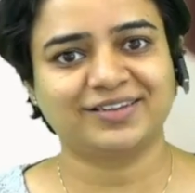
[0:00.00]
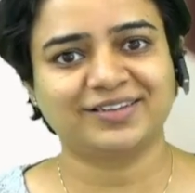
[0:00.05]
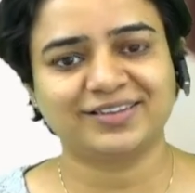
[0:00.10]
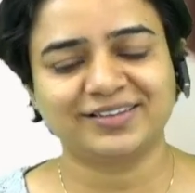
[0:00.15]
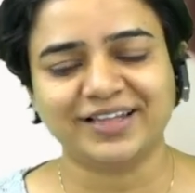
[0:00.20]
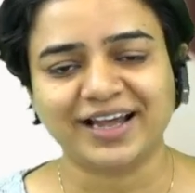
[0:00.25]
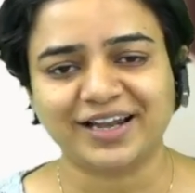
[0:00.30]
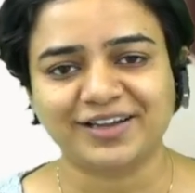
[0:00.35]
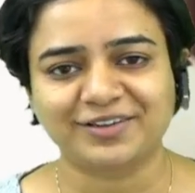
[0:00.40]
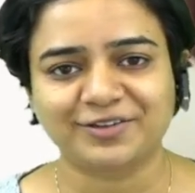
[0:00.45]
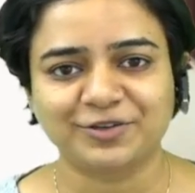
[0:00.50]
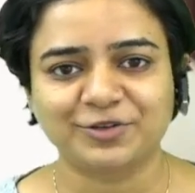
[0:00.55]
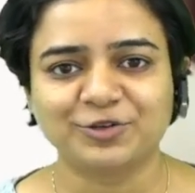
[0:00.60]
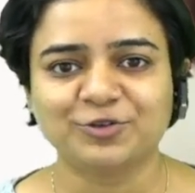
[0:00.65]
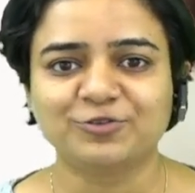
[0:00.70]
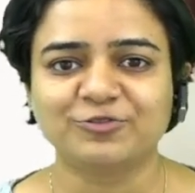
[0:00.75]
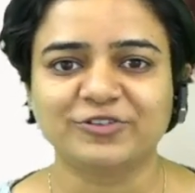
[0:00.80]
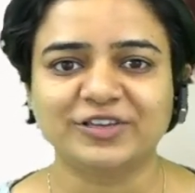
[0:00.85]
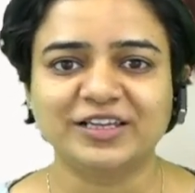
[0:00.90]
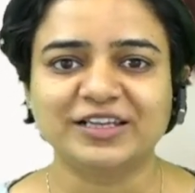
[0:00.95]
that you
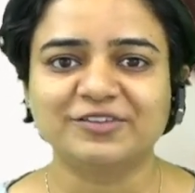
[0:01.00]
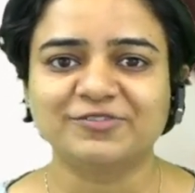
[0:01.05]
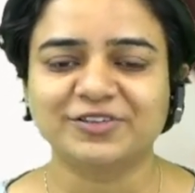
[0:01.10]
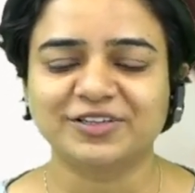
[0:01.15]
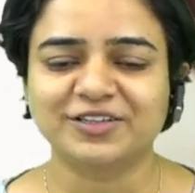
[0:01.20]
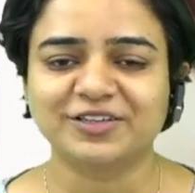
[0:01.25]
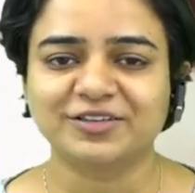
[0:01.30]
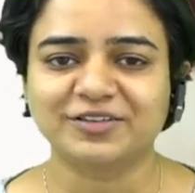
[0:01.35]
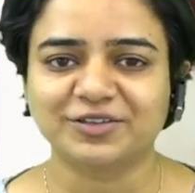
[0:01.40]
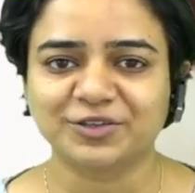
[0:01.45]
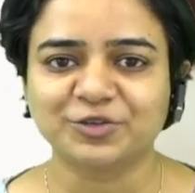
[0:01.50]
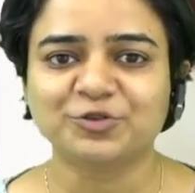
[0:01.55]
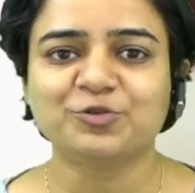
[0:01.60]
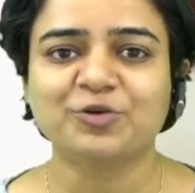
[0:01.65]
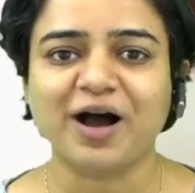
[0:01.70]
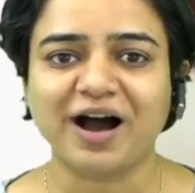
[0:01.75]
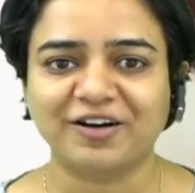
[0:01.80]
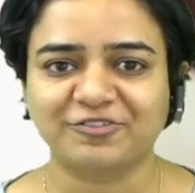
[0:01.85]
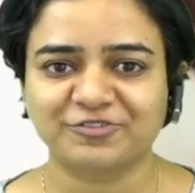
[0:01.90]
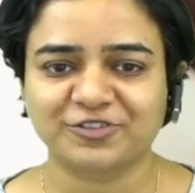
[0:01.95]
feel within you
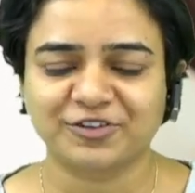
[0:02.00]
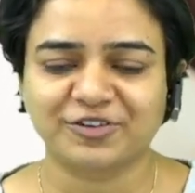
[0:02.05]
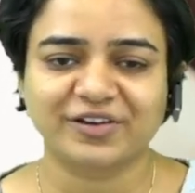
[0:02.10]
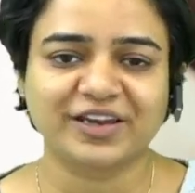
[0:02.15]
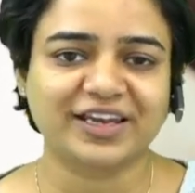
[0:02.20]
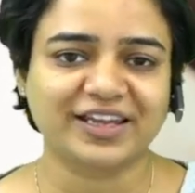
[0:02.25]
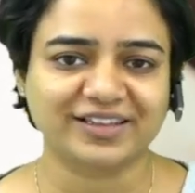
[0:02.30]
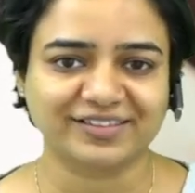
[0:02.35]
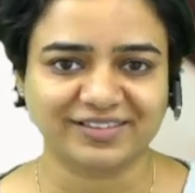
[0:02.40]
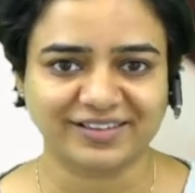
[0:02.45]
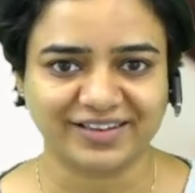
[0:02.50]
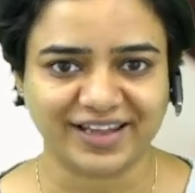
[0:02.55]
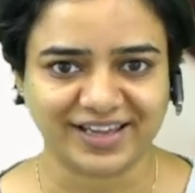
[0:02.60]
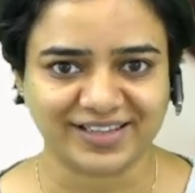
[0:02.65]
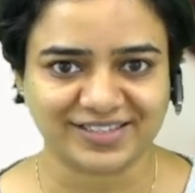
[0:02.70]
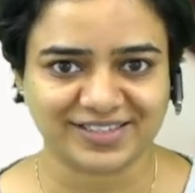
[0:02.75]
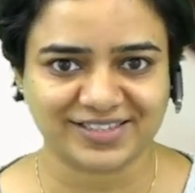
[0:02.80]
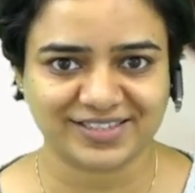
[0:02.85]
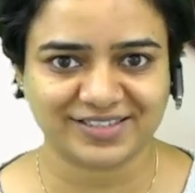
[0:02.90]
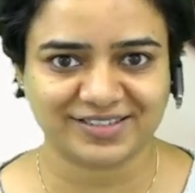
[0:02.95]
after reading the
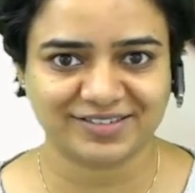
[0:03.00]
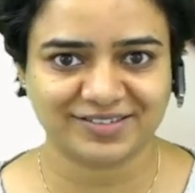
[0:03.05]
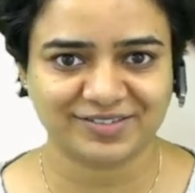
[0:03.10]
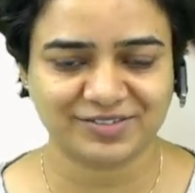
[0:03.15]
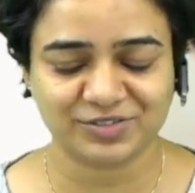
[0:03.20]
text.